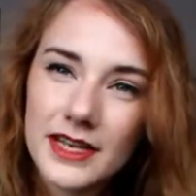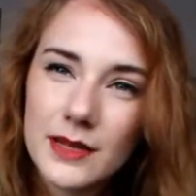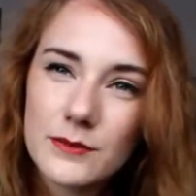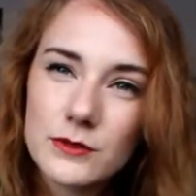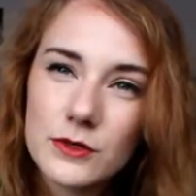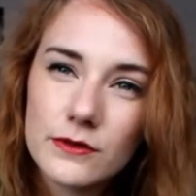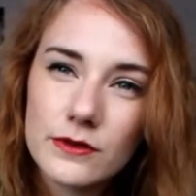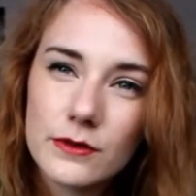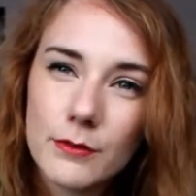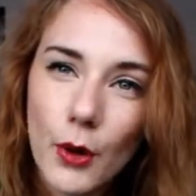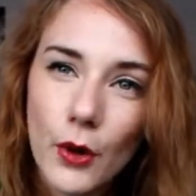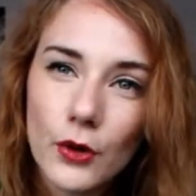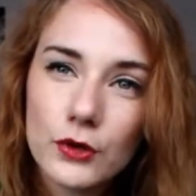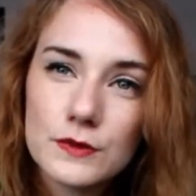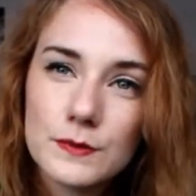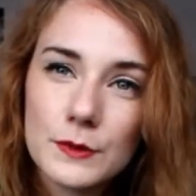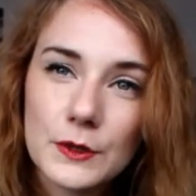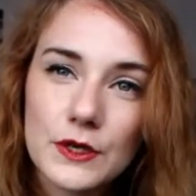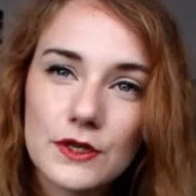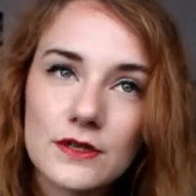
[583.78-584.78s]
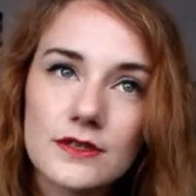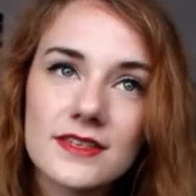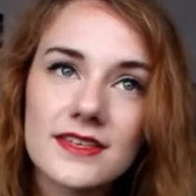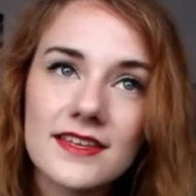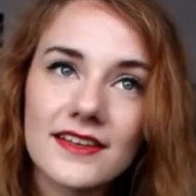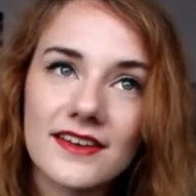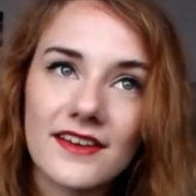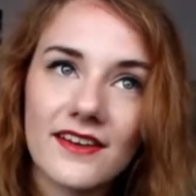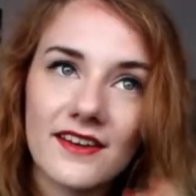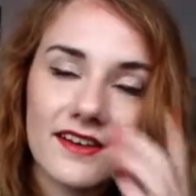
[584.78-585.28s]
kept 2 in the box because
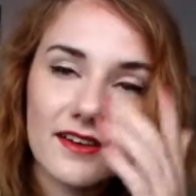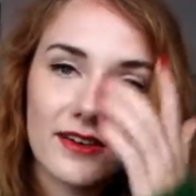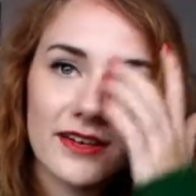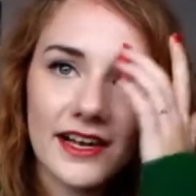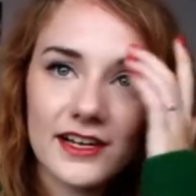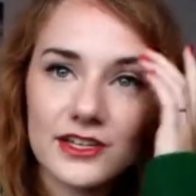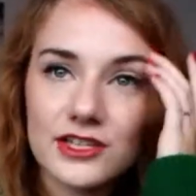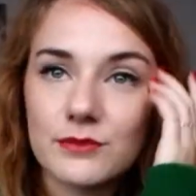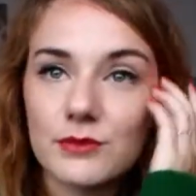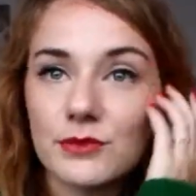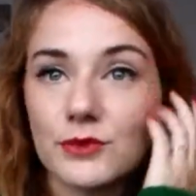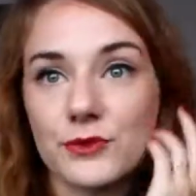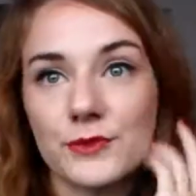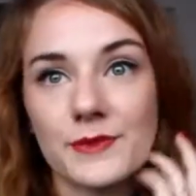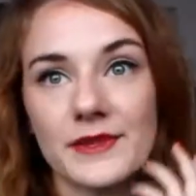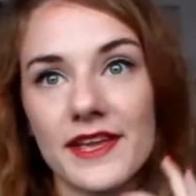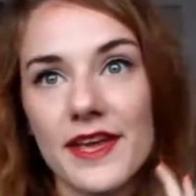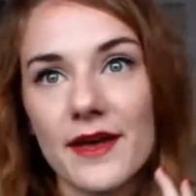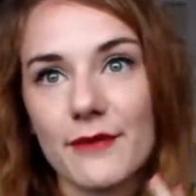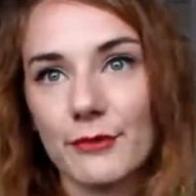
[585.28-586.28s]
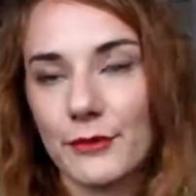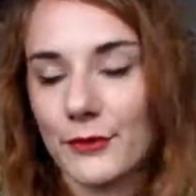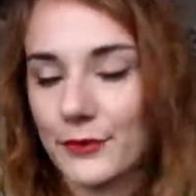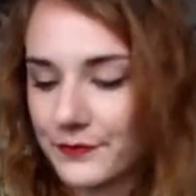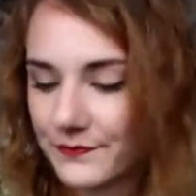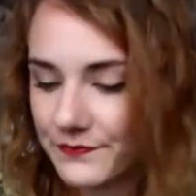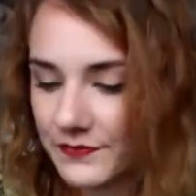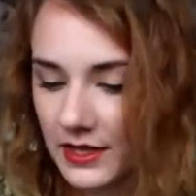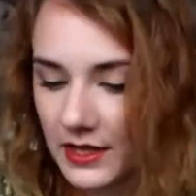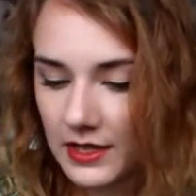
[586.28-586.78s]
I actually bought them in the airport.
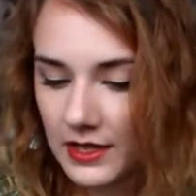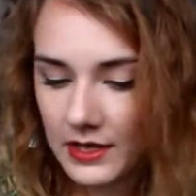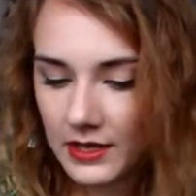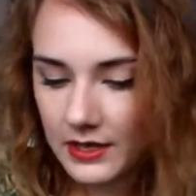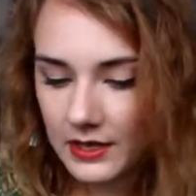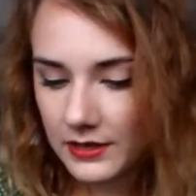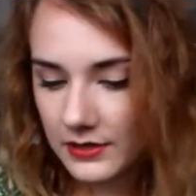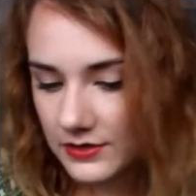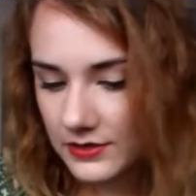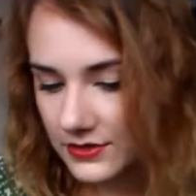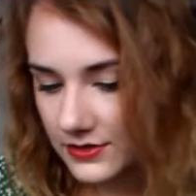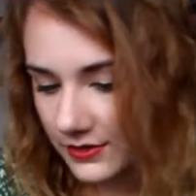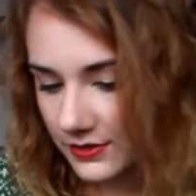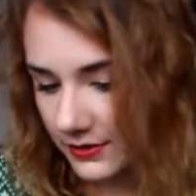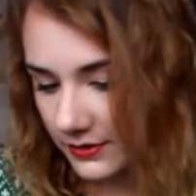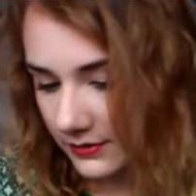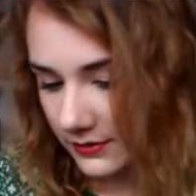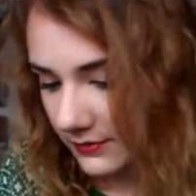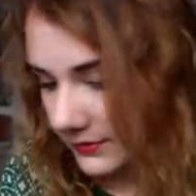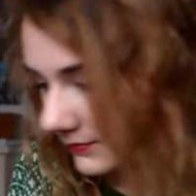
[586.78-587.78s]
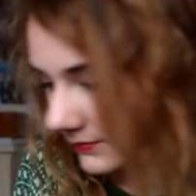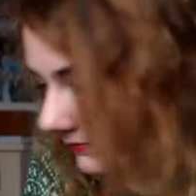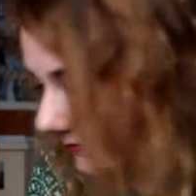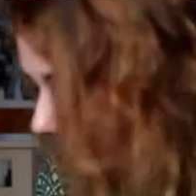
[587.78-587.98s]
So